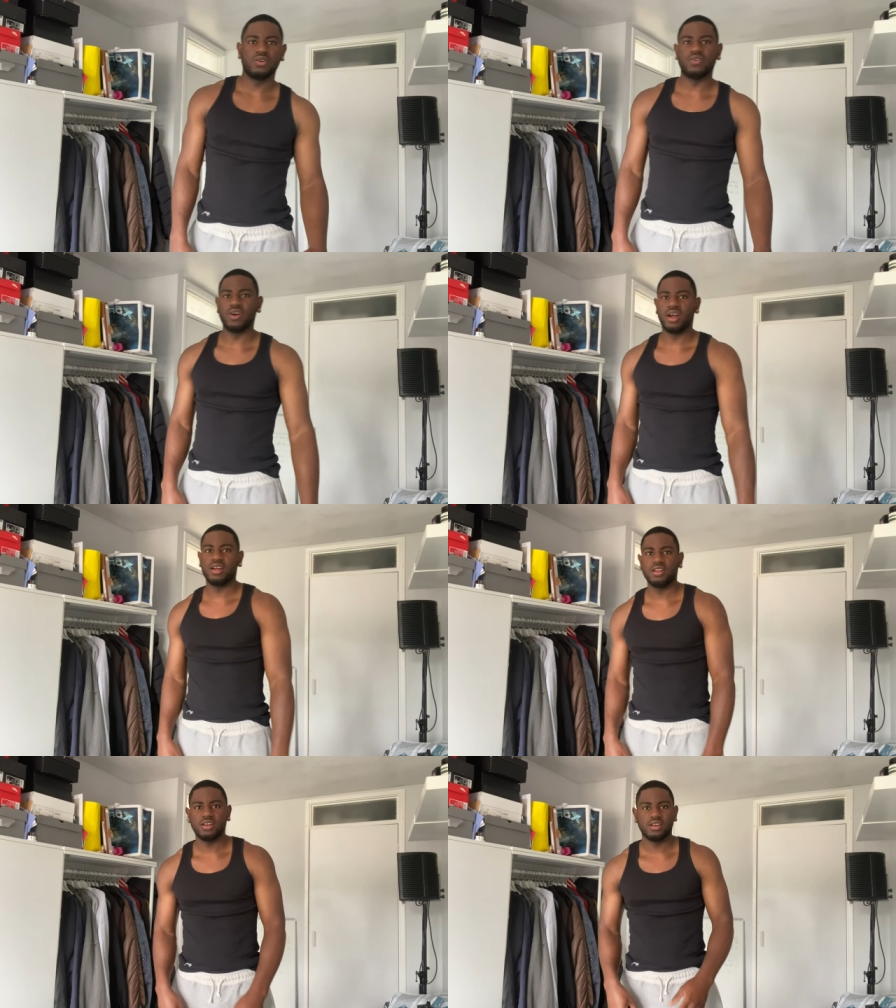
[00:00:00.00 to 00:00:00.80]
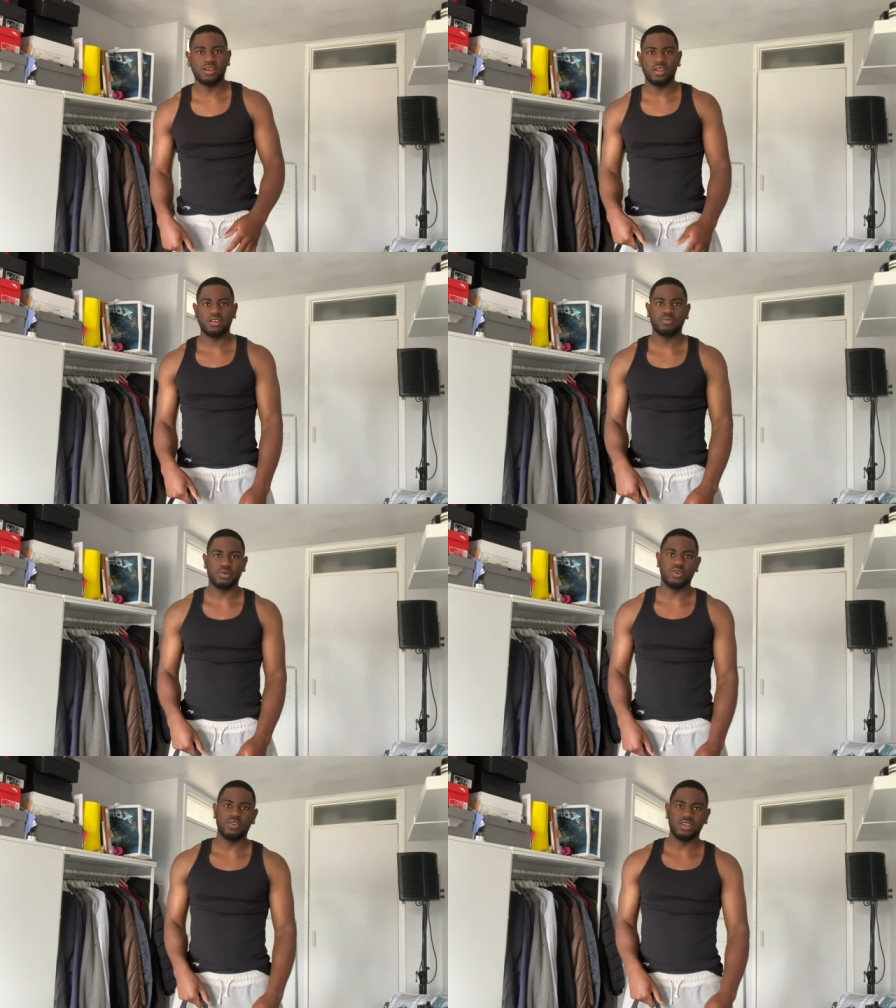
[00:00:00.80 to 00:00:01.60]
Right, last
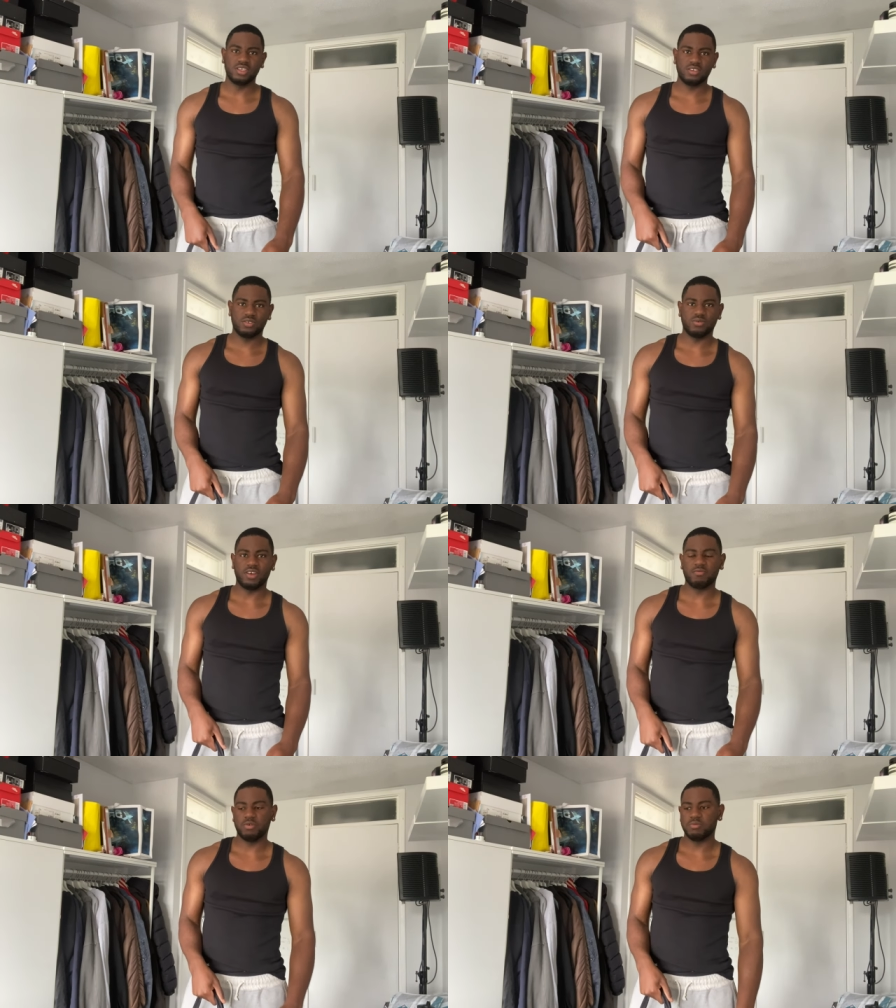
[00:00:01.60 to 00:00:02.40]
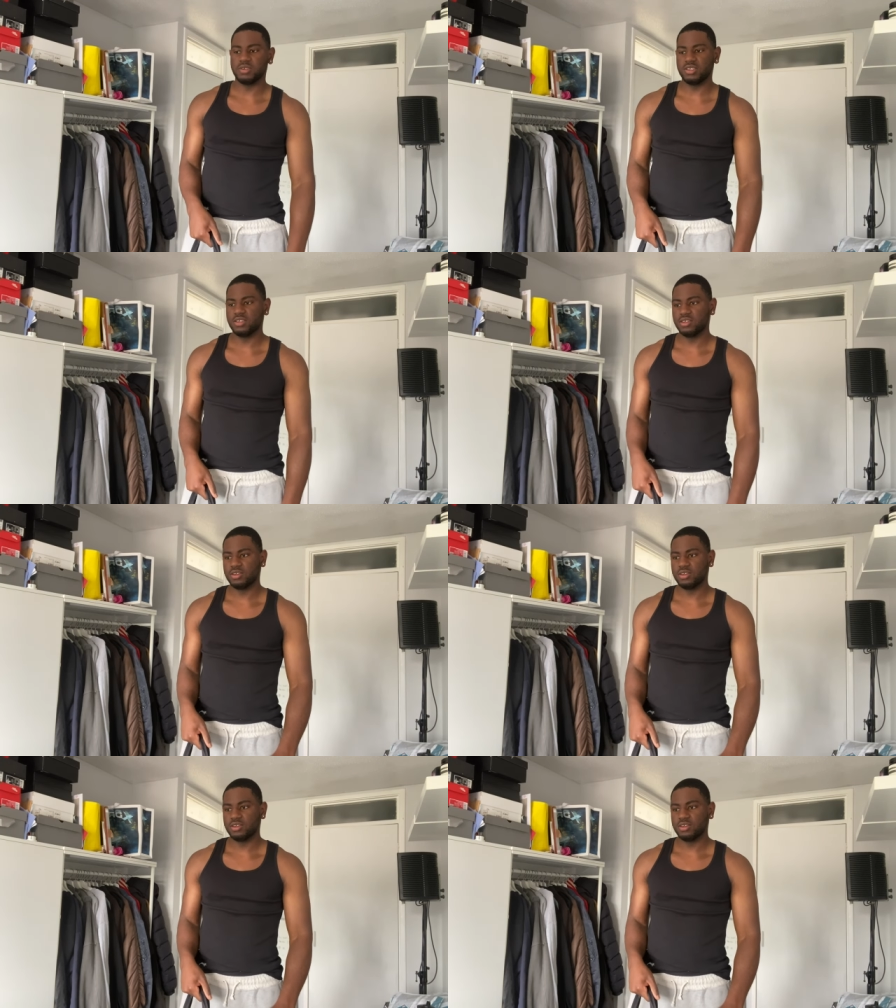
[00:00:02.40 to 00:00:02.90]
but not least, we have probably